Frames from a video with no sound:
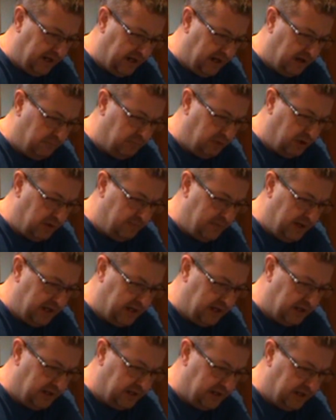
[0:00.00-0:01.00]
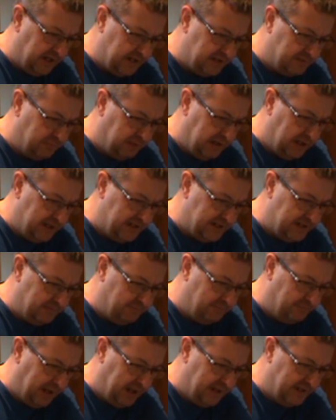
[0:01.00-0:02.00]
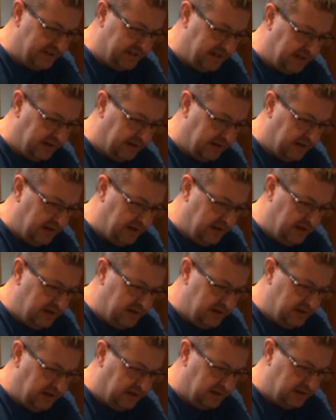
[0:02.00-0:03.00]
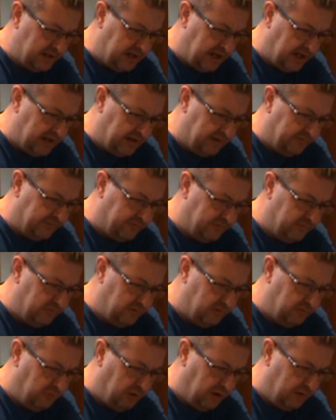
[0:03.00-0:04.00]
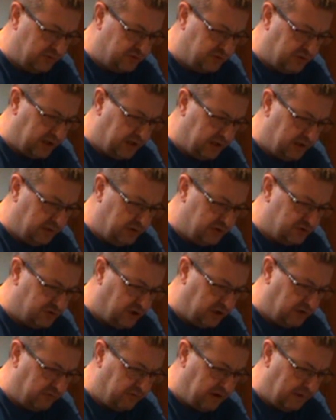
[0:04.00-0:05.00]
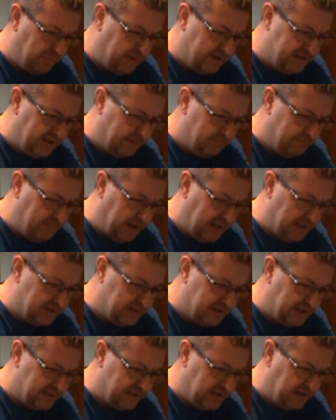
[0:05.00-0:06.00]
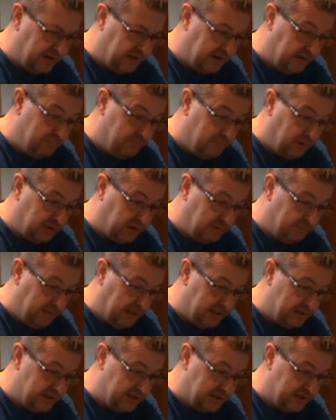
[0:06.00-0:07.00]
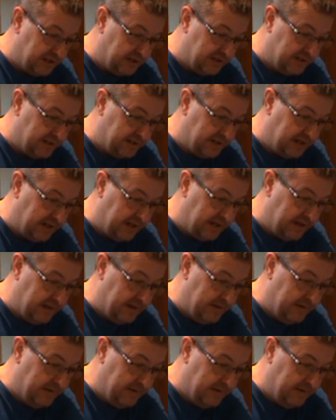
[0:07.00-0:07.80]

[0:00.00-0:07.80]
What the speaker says: down, but you're making a nice pleasing painting. And kind of what I'm trying to do is trying to represent Manchester and modern Manchester today.